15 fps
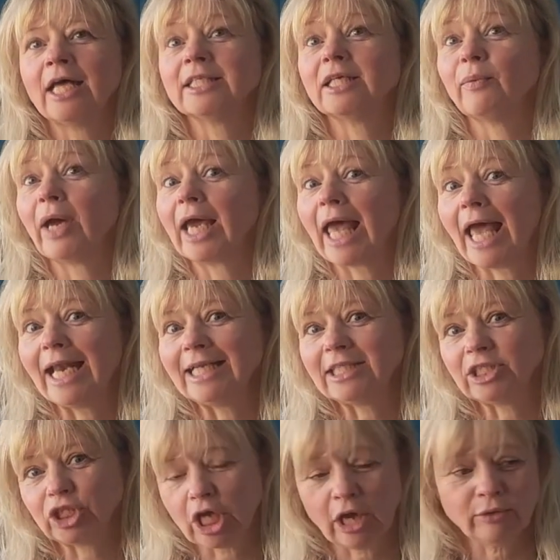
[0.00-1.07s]
So when
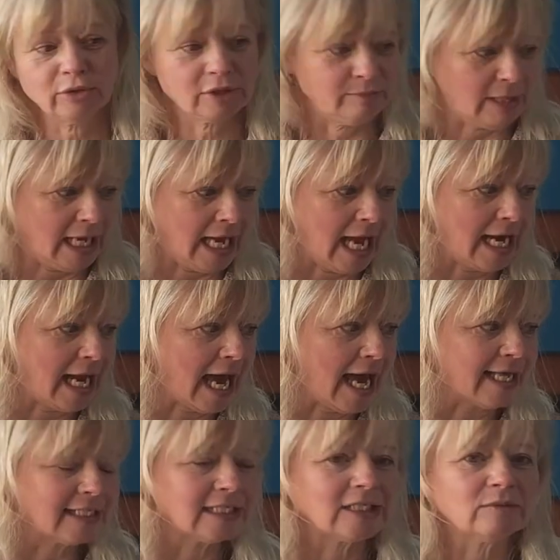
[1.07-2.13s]
Kayleigh chose me and
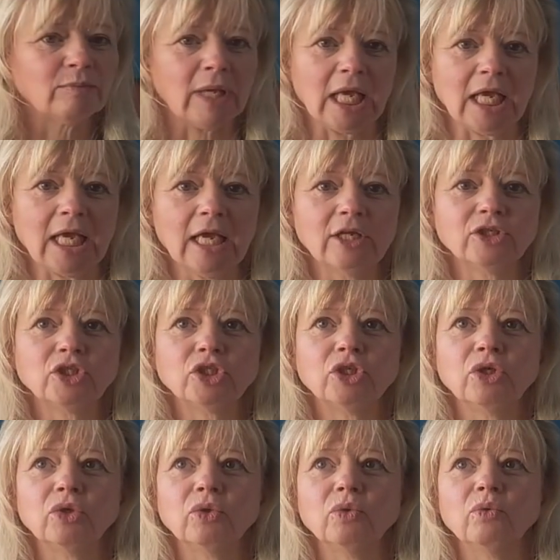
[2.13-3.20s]
asked me
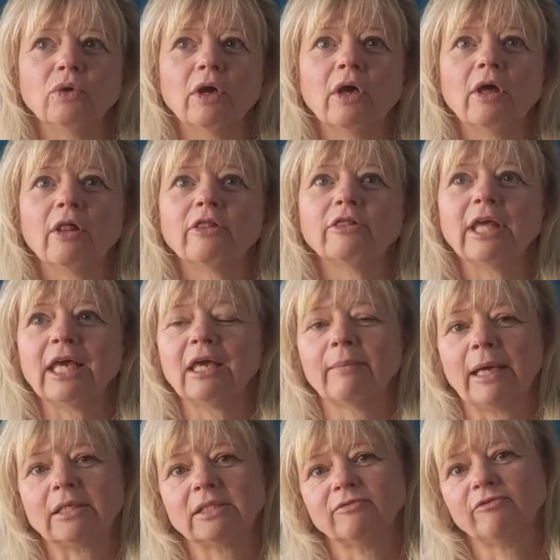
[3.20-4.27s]
to think
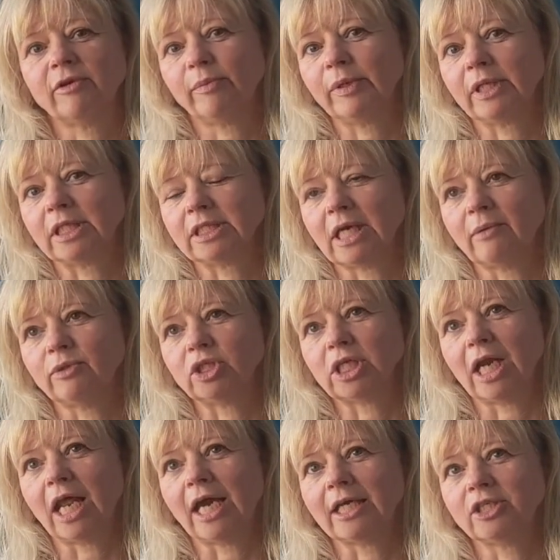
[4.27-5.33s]
about some fabric that I would
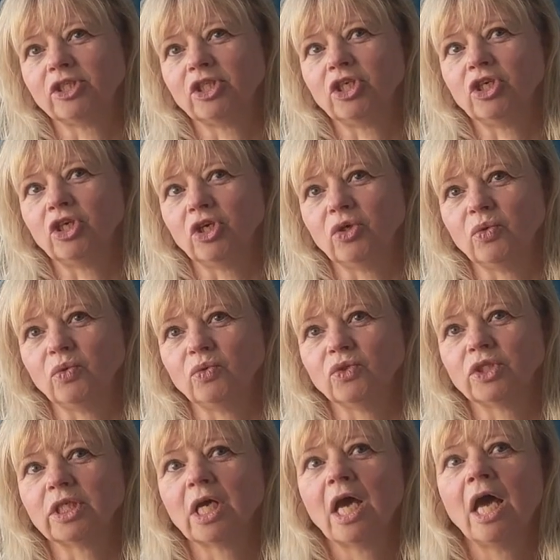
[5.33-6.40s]
like to
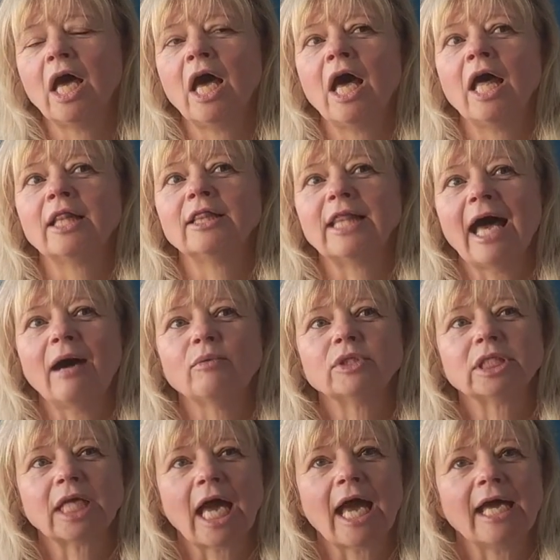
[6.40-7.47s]
use, that
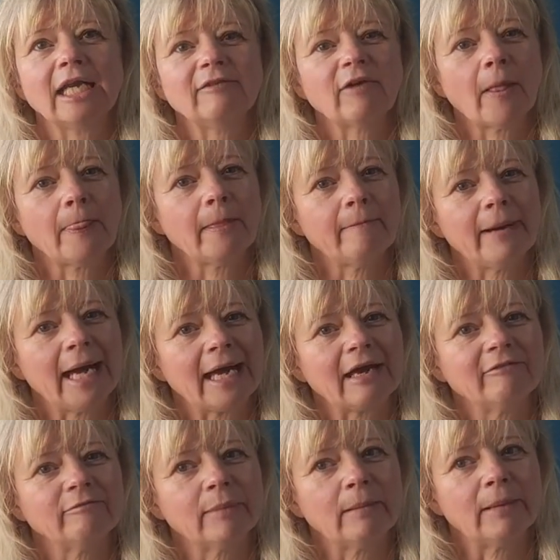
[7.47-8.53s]
was kind of at the back
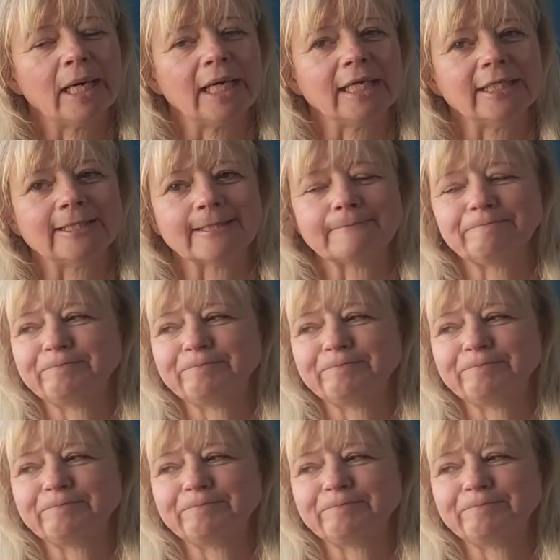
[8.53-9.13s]
of my mind.